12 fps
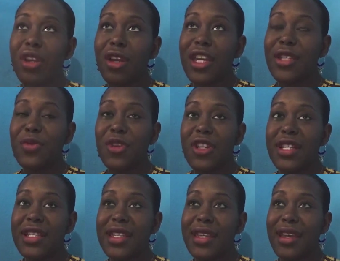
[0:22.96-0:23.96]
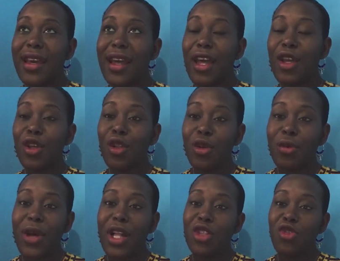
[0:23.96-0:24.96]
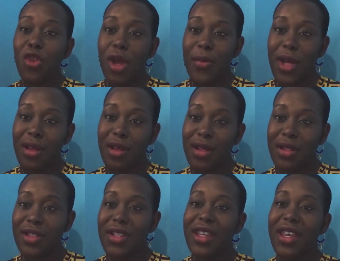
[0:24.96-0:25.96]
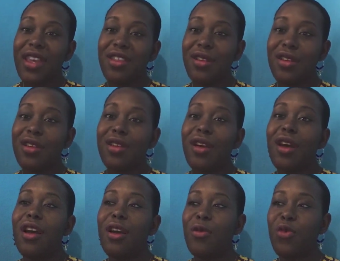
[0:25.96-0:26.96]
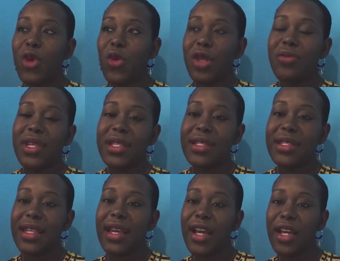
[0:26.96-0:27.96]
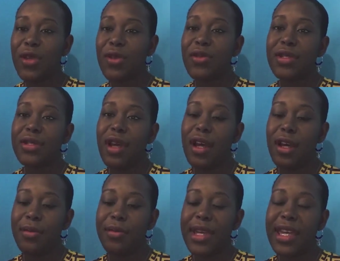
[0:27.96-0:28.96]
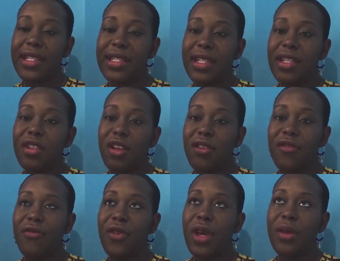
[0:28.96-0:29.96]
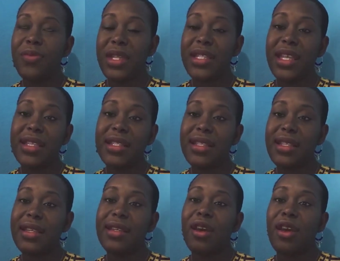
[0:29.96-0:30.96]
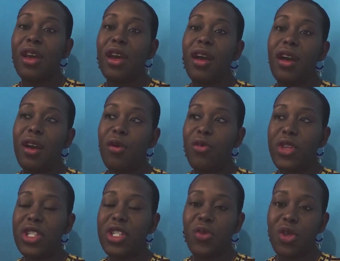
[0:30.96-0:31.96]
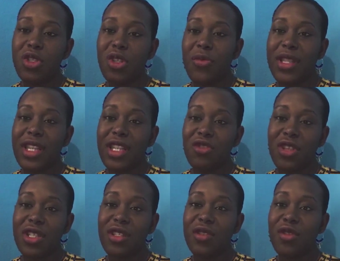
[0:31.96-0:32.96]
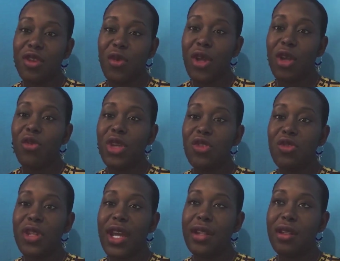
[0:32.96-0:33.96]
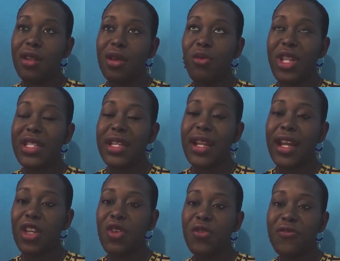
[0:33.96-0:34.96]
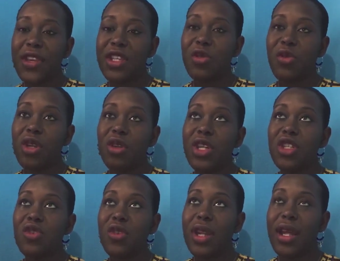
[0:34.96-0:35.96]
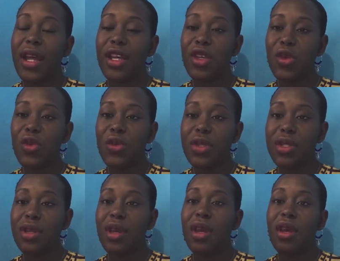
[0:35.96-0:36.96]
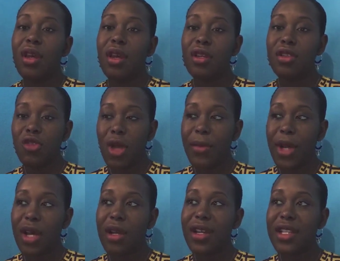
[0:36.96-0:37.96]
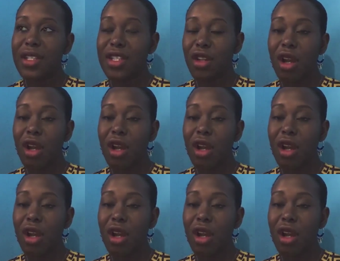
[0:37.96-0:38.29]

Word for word: we're experiencing a global trauma together, um, we will be seeing acute um, cases of PTSD, um, which is post traumatic stress disorder. We're going through that, but it's an acute phase. So we're going through an acute trauma because it's